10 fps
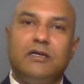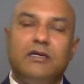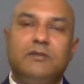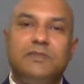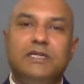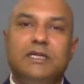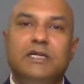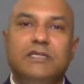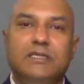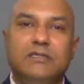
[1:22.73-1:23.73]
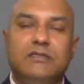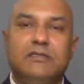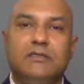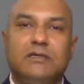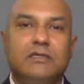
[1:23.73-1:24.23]
terms and
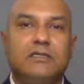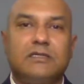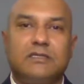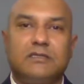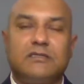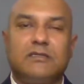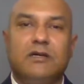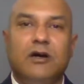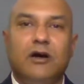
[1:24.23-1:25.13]
conditions sections,